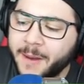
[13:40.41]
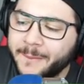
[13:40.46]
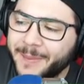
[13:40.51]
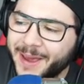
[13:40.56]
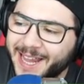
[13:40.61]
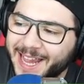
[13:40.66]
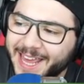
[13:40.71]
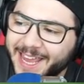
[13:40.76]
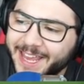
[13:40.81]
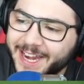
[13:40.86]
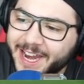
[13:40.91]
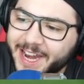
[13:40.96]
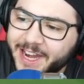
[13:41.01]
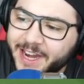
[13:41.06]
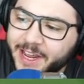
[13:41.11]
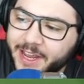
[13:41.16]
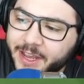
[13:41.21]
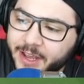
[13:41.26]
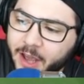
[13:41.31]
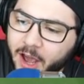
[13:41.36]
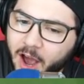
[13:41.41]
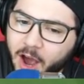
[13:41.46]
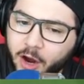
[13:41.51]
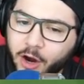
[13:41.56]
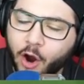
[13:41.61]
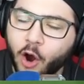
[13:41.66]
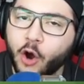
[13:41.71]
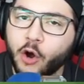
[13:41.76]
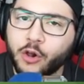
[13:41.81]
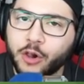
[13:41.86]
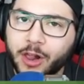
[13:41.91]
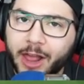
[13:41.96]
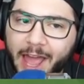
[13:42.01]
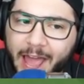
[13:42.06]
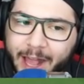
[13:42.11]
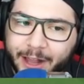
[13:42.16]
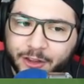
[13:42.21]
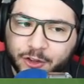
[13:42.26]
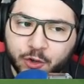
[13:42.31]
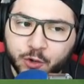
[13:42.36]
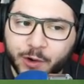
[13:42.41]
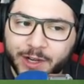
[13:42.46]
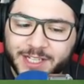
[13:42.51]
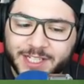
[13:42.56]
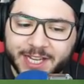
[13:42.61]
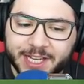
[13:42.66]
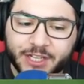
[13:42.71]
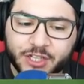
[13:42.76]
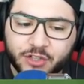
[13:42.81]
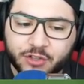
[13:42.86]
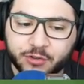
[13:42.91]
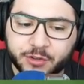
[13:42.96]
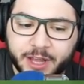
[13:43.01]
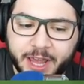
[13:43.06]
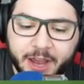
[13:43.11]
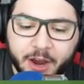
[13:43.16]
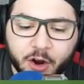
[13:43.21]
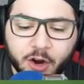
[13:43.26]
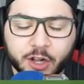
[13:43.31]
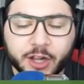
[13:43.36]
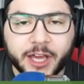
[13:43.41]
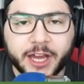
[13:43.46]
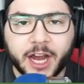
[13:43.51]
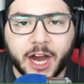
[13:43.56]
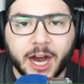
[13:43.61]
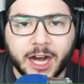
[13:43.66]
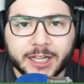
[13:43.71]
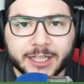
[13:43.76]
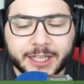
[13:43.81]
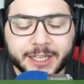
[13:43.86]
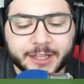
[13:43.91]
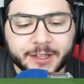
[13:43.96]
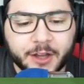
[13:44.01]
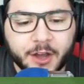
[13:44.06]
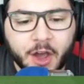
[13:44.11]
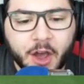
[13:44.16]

Pellegrini. A goal and two assists today. Erling Haaland